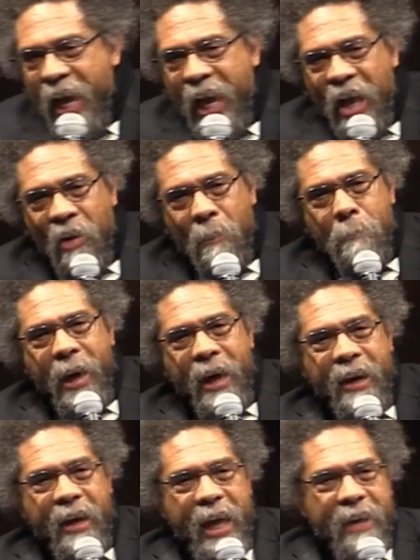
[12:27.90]

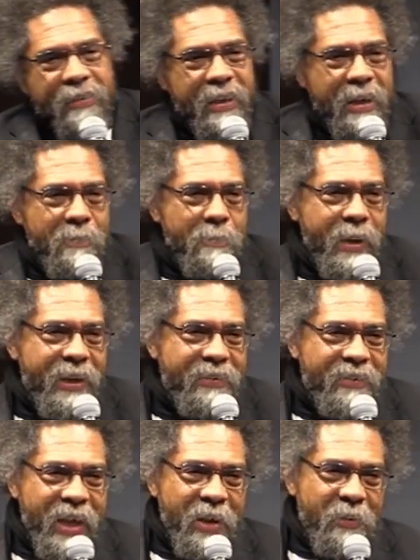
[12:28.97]
better. That's the best
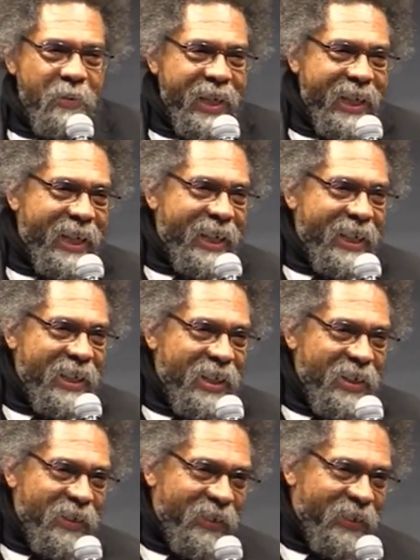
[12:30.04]
that we can
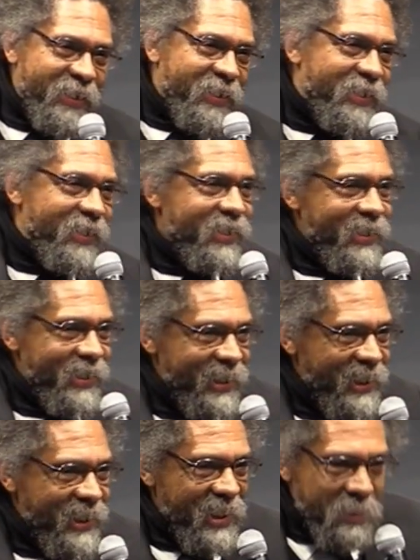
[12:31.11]
do.
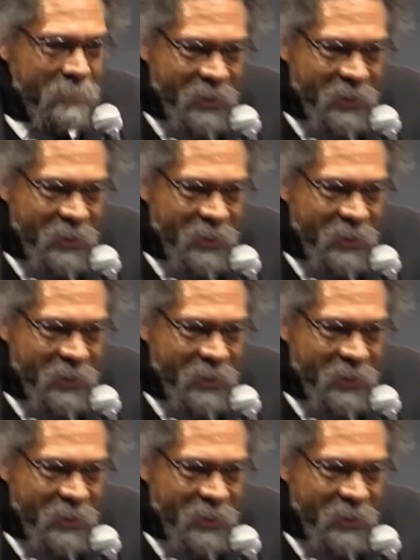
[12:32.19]
But you're